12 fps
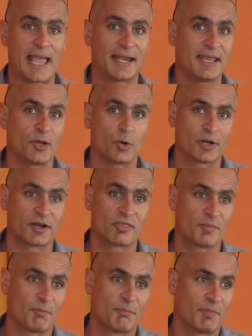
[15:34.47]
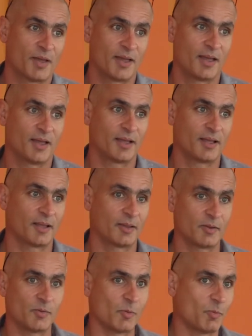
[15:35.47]
any organism, or
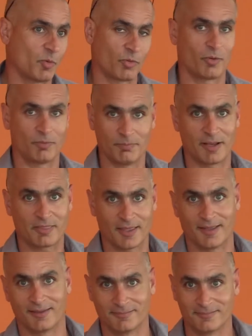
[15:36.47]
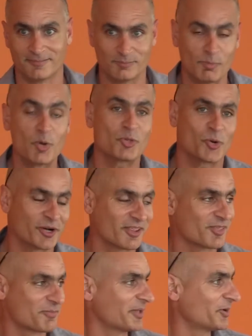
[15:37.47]
let's say most
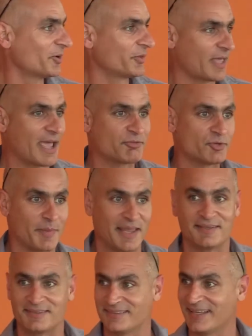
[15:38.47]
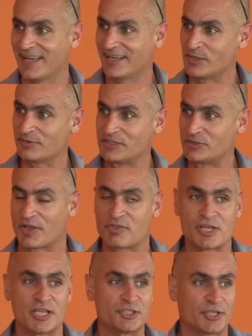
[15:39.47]
organisms on Earth have to mate. You need to
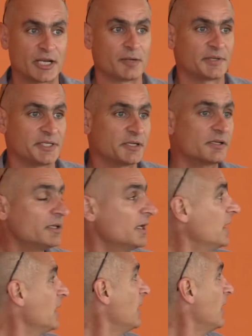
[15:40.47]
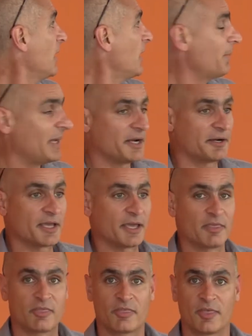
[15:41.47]
exchange genetic material. Malaria
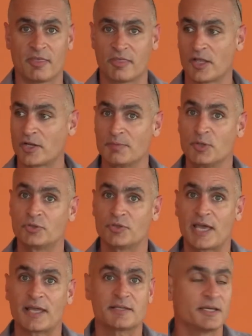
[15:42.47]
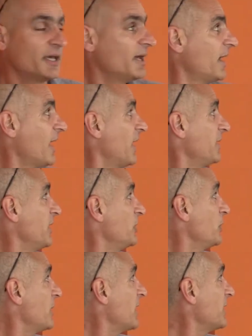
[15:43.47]
is not immune to that, and they
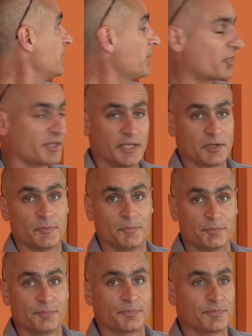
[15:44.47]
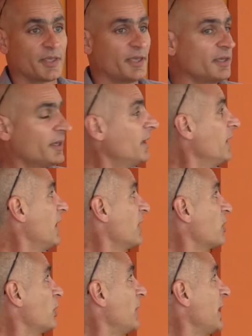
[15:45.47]
do that in the mosquito. Okay, and so